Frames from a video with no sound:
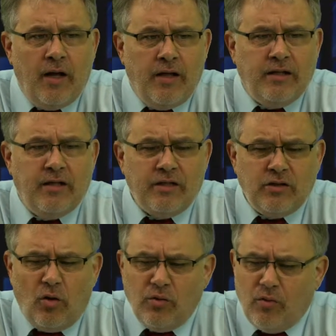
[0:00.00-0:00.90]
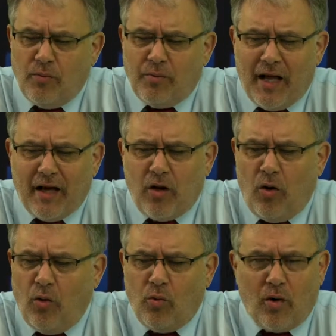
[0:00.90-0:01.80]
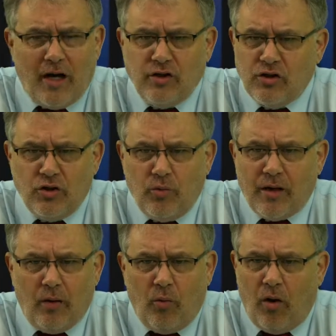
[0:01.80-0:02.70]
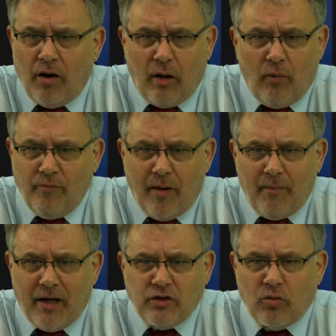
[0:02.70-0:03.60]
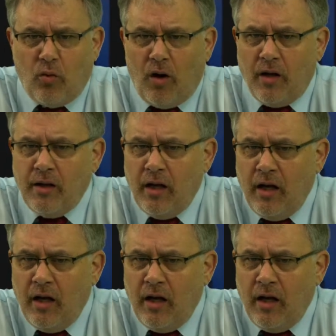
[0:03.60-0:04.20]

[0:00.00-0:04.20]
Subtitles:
It doesn't go into a black hole where I just do what I want, I wave my magic wand,